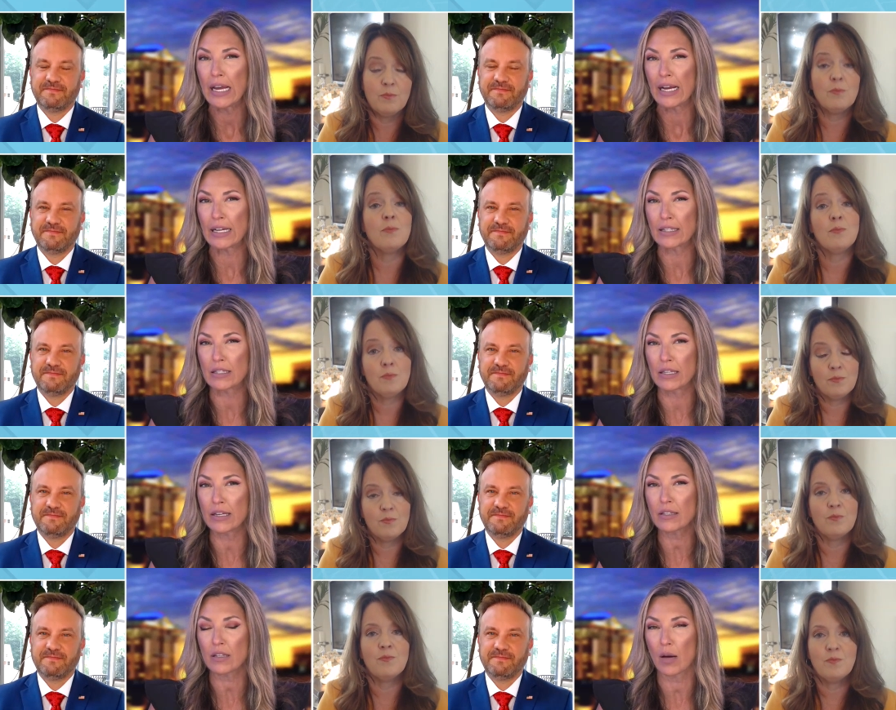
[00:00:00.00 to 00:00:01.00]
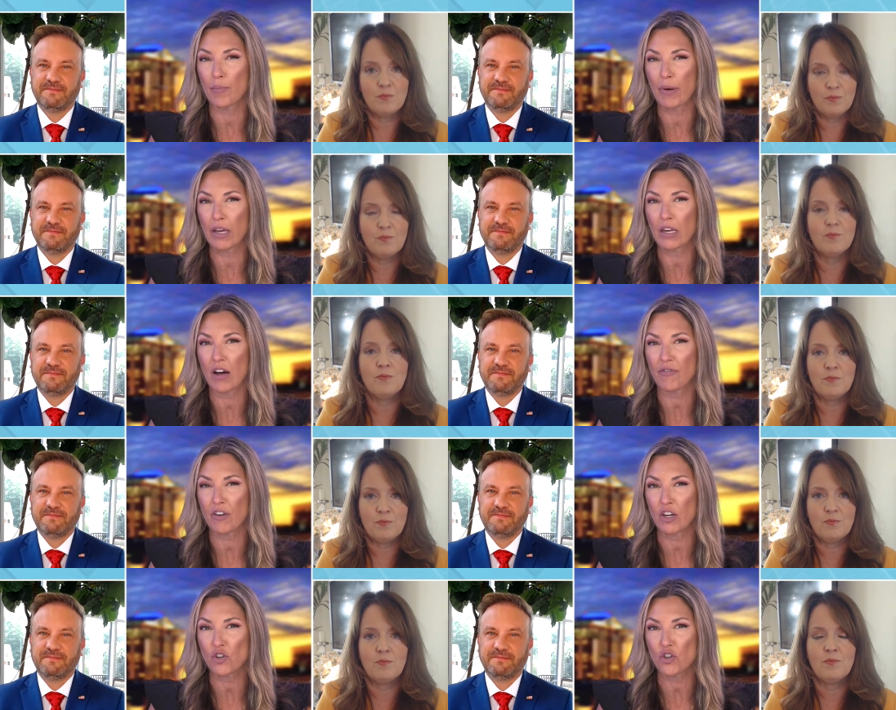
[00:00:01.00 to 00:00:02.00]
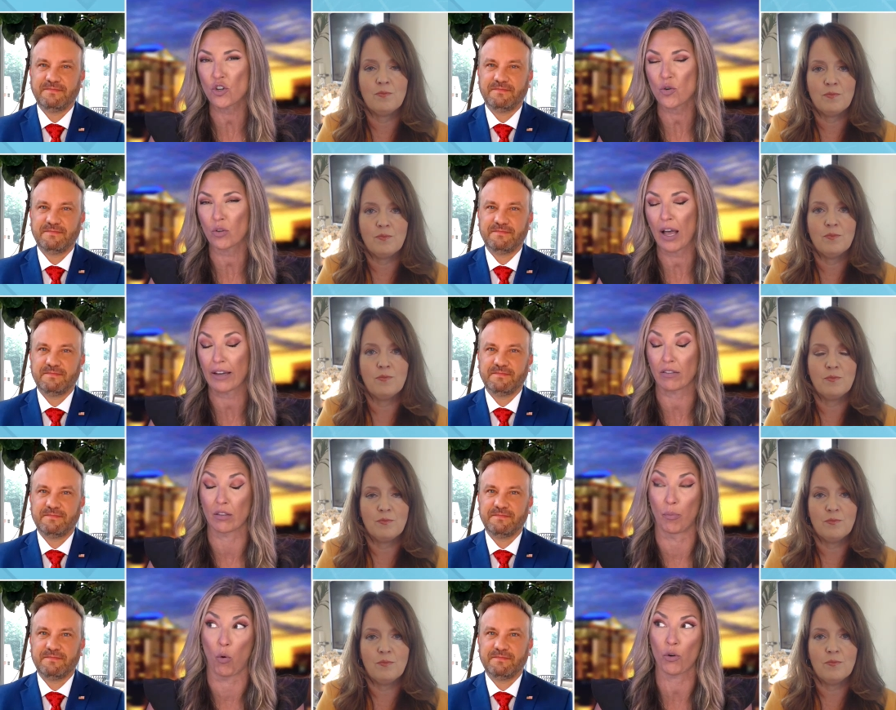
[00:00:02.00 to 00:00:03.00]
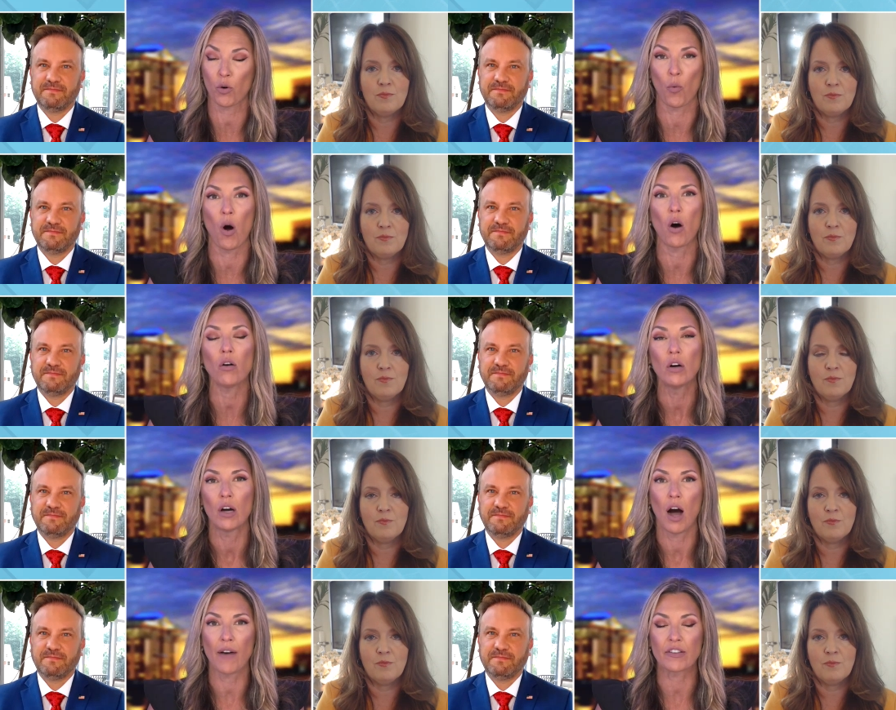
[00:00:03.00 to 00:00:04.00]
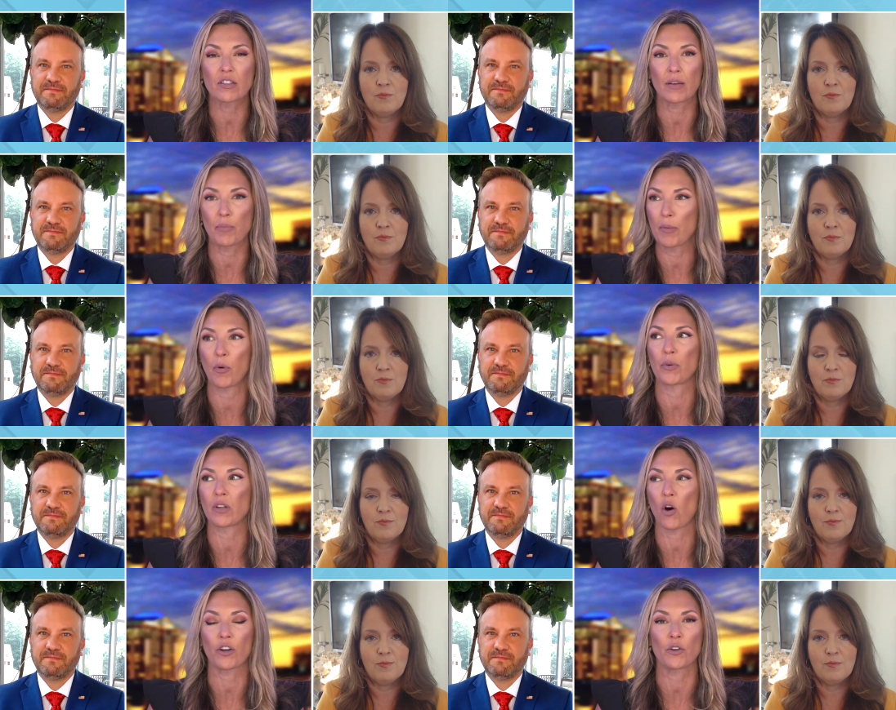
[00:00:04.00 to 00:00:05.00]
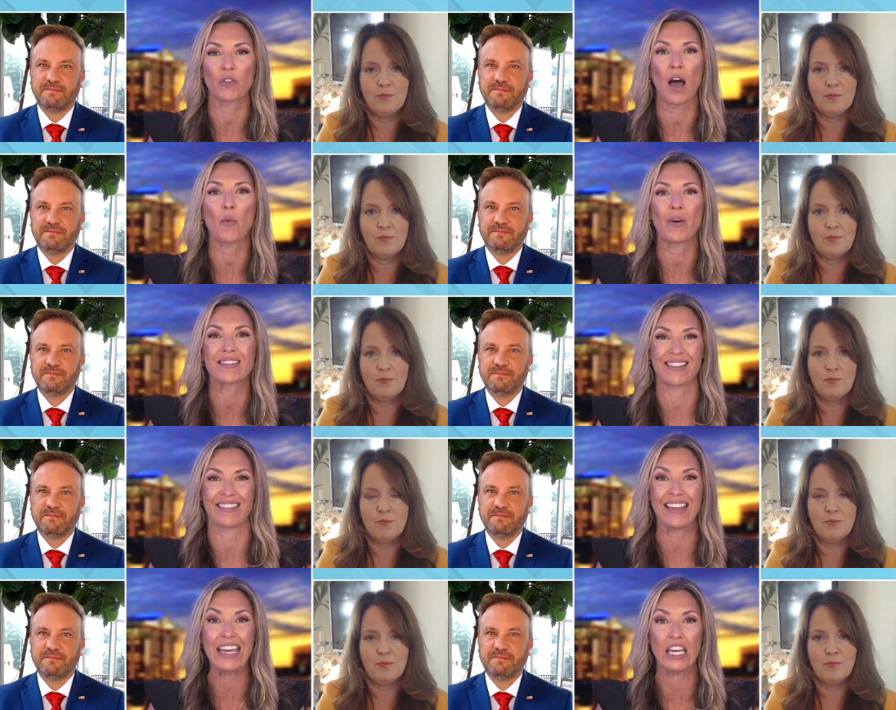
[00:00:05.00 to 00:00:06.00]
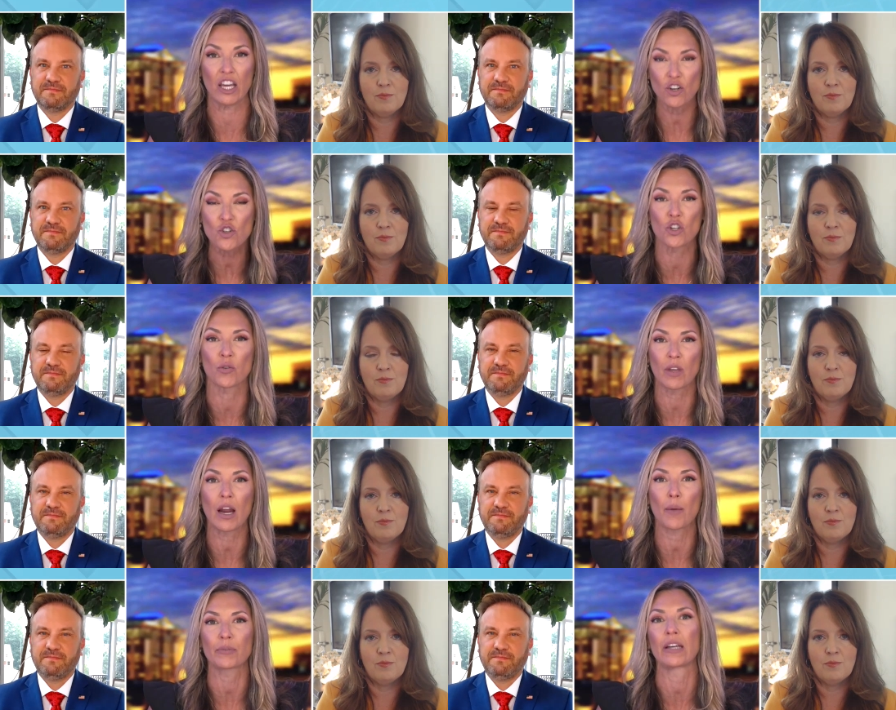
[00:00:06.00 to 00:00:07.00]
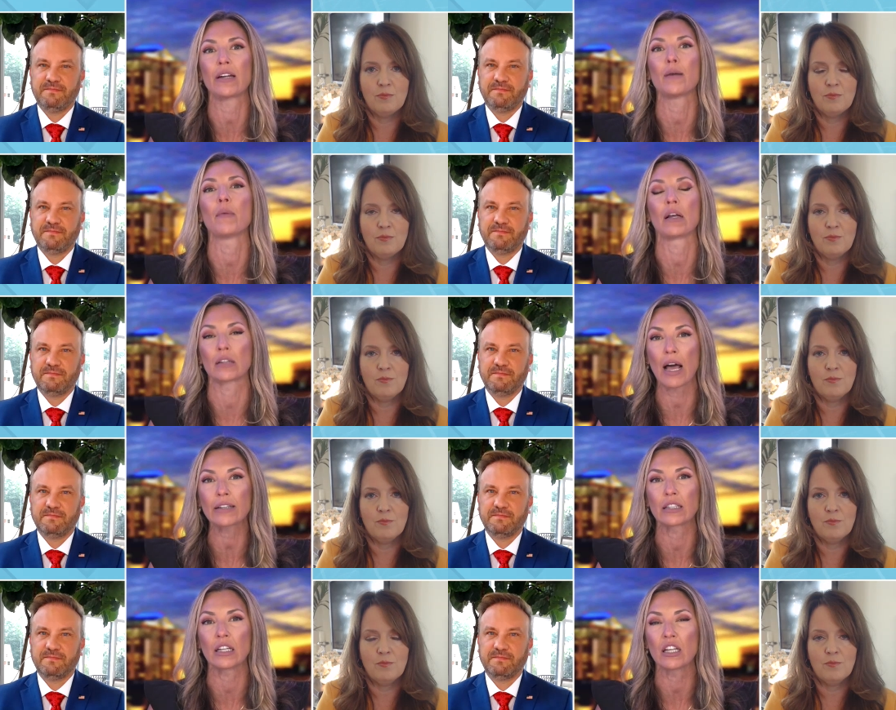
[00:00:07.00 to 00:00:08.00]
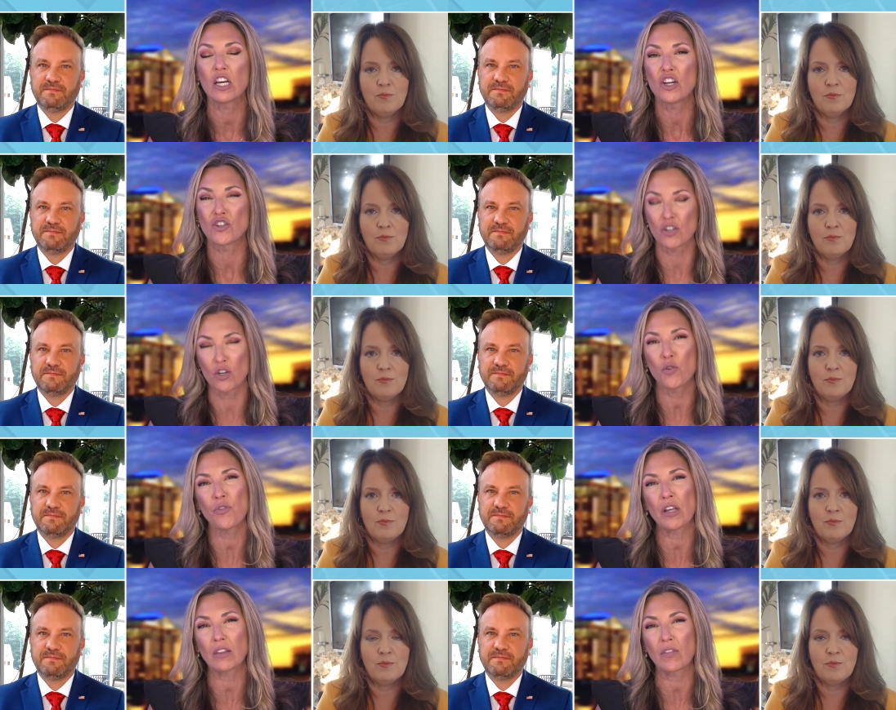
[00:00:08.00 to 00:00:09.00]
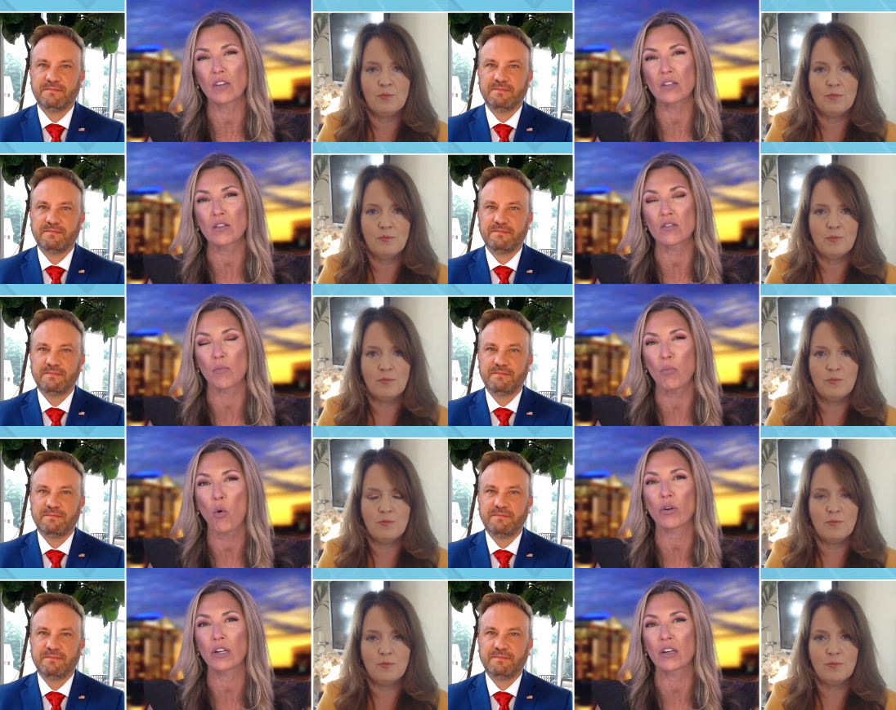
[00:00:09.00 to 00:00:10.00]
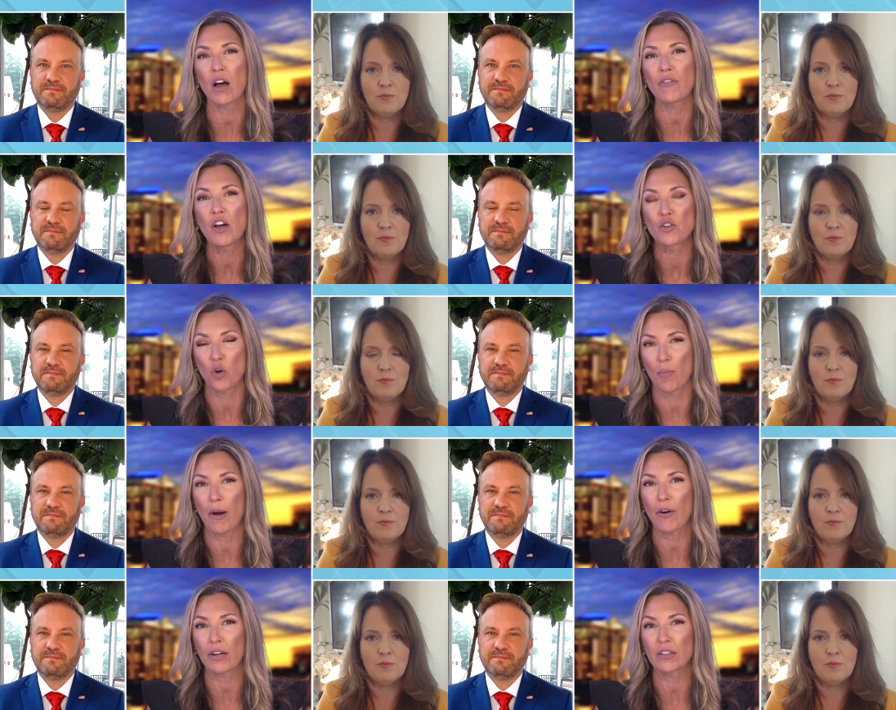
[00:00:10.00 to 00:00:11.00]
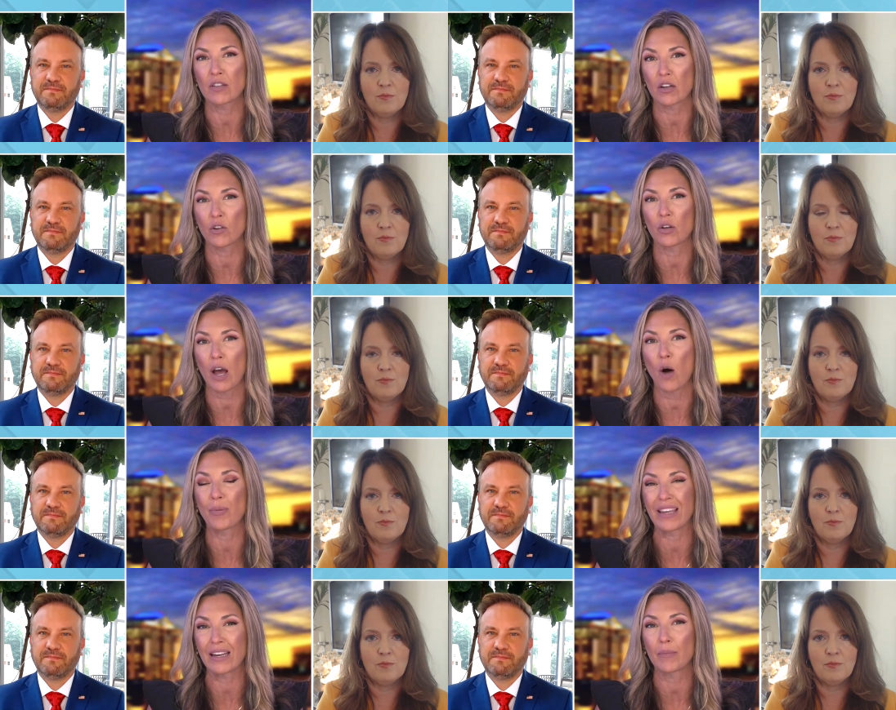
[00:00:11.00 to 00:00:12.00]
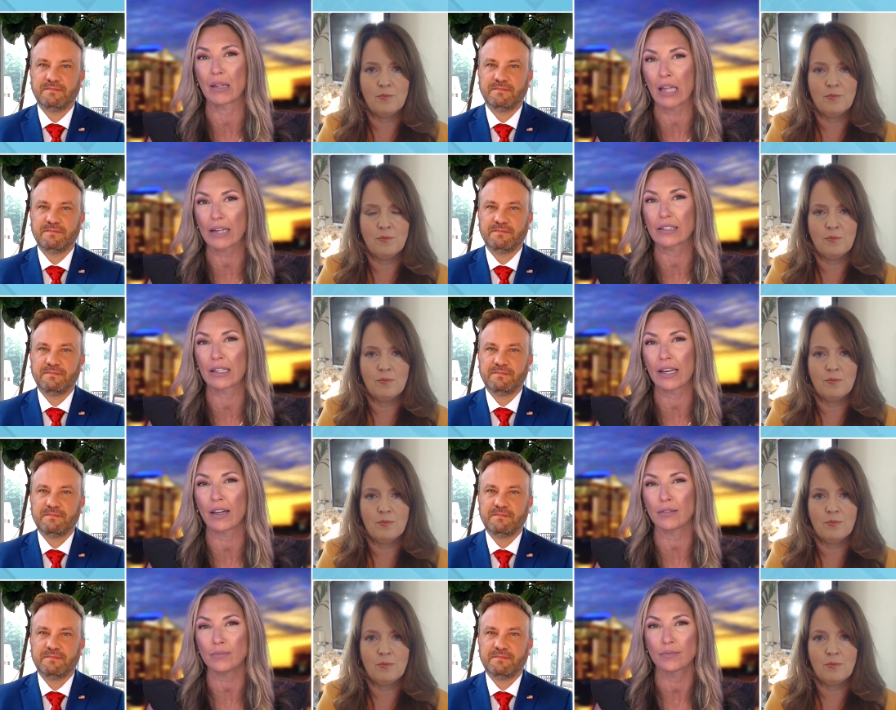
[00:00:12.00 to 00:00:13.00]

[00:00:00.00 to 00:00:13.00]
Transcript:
Speaker 1: Is this a big enough issue like the border wall? Obviously, people would argue that was the issue that helped get him elected. Do you think that this is important enough to Americans that it could help get him elected again?